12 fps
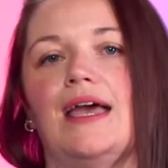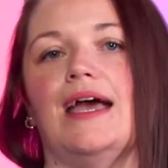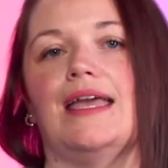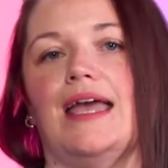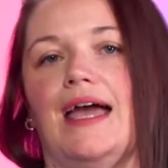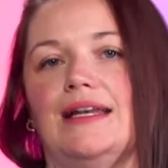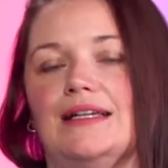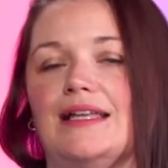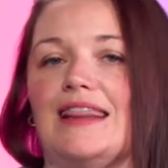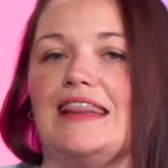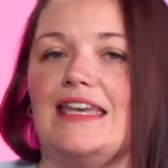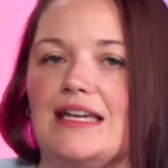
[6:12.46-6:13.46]
Again,
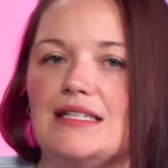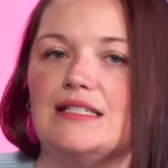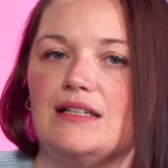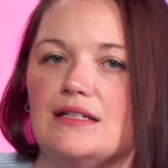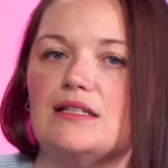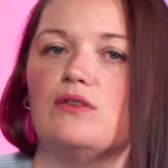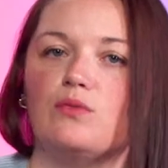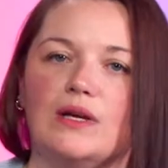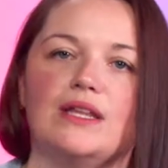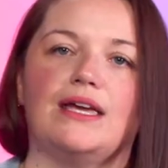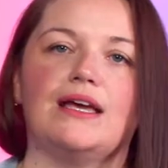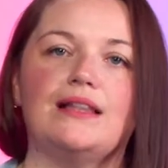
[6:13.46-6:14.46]
this doesn't
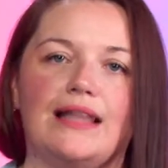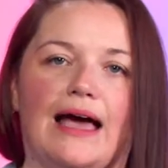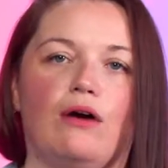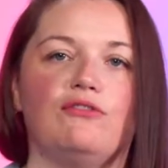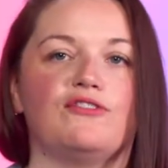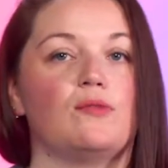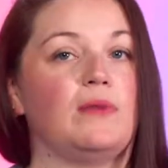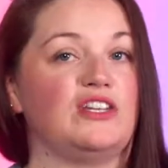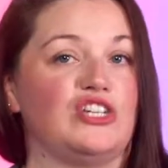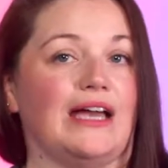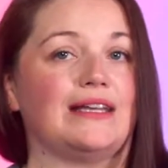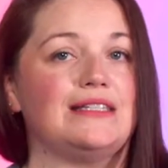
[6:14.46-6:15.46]
really allow for
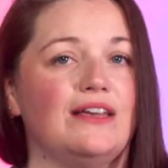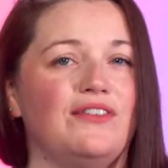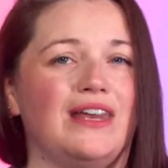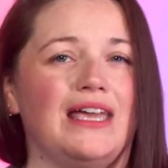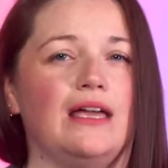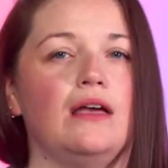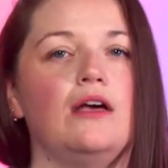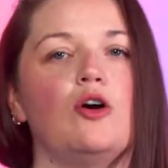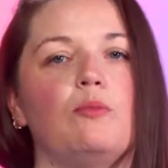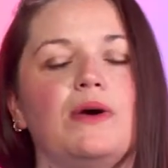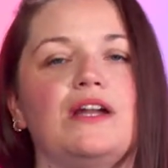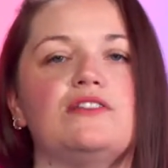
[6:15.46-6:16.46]
much activity,
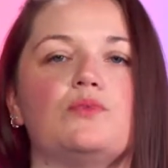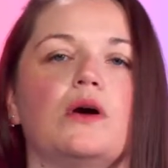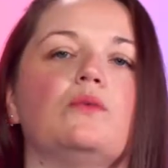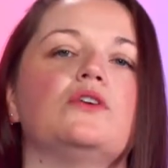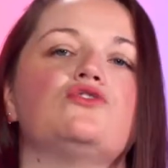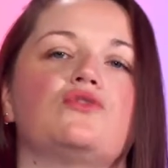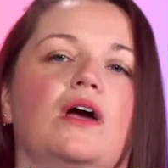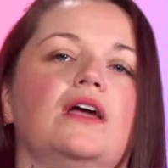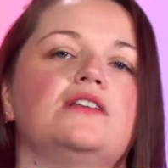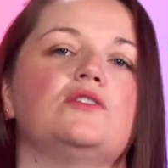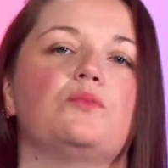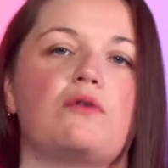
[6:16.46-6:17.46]
but it's what we're
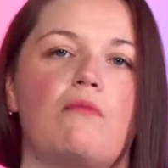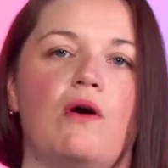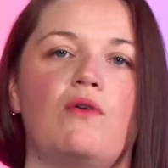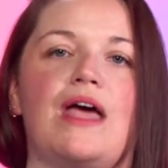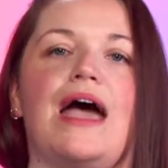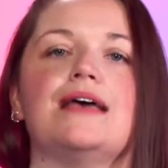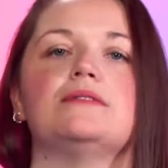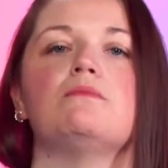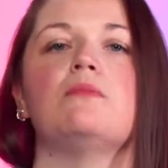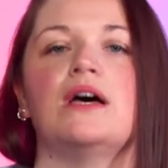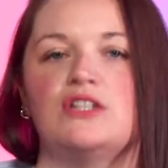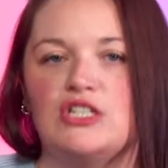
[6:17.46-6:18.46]
trying to promote as
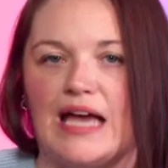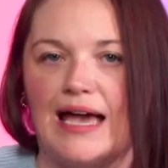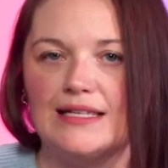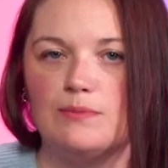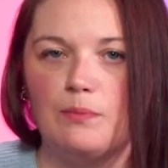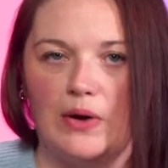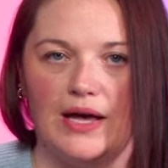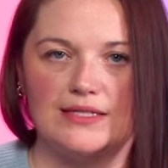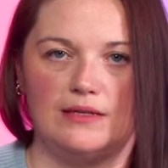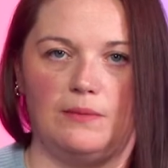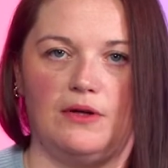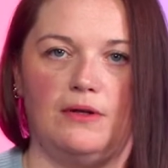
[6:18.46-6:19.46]
much as
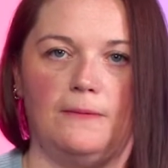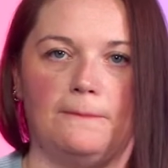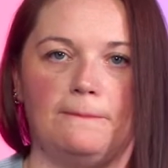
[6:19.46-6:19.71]
possible.